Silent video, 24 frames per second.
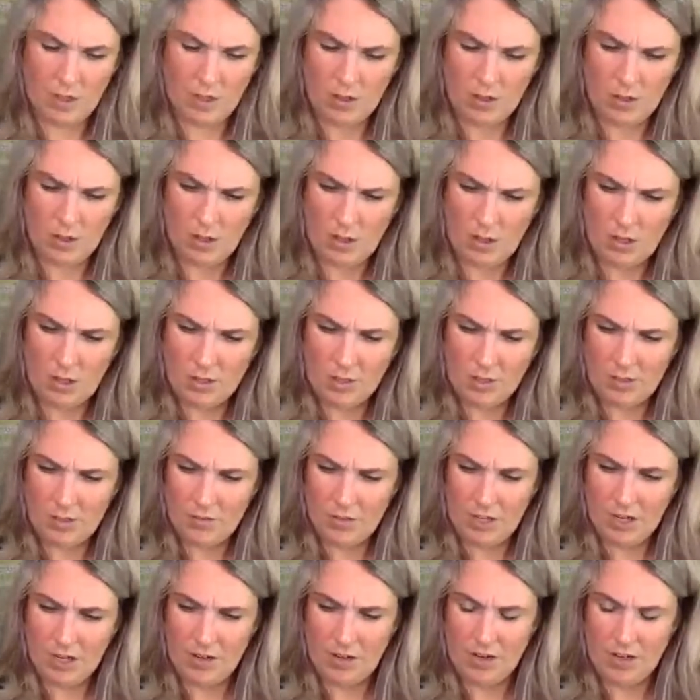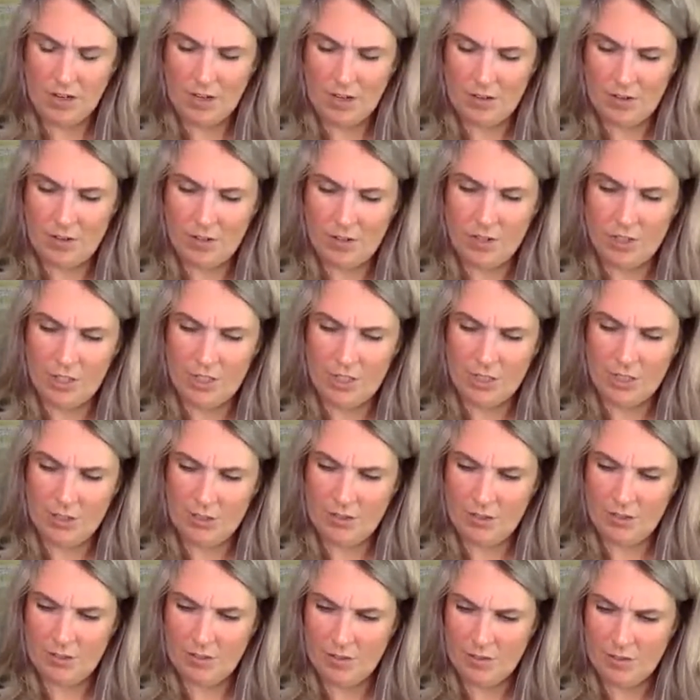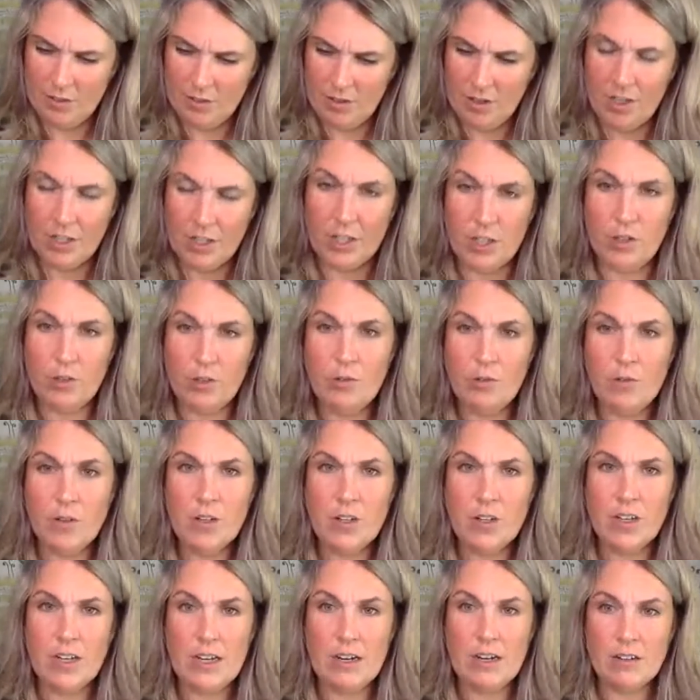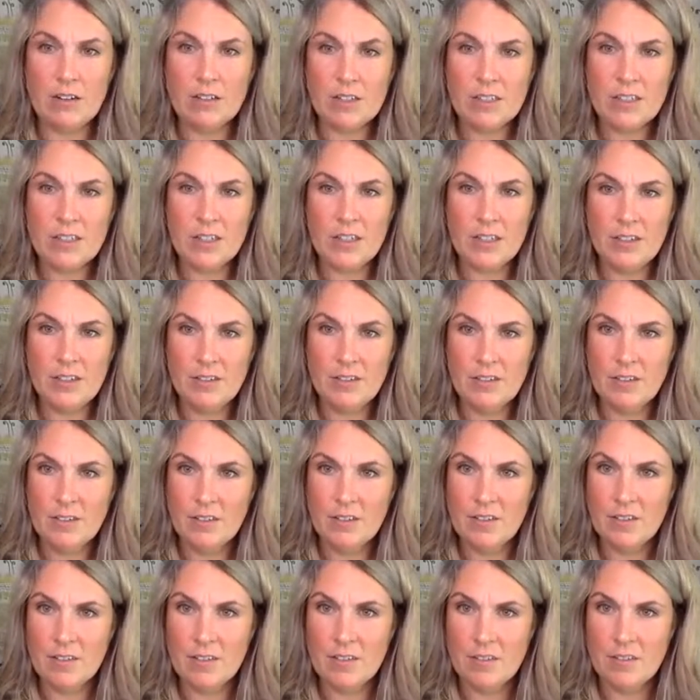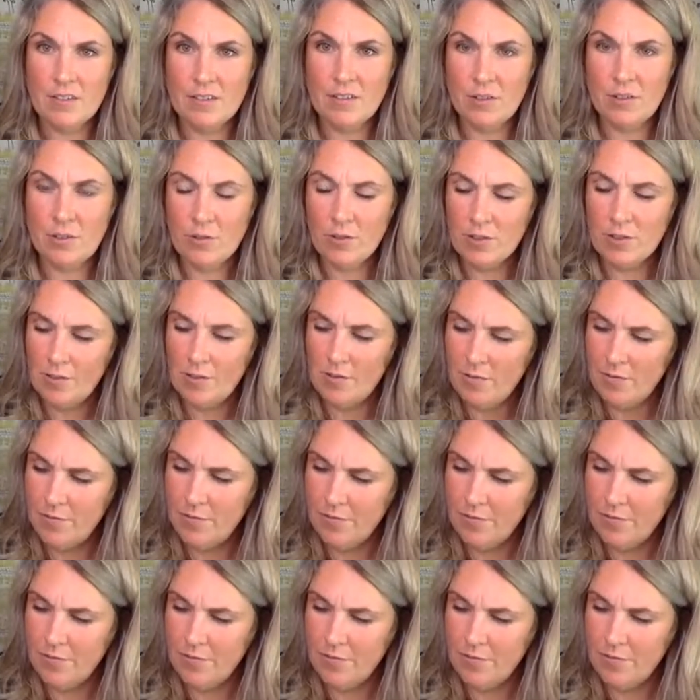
Lots of air energy. Are you an air sign, Noor?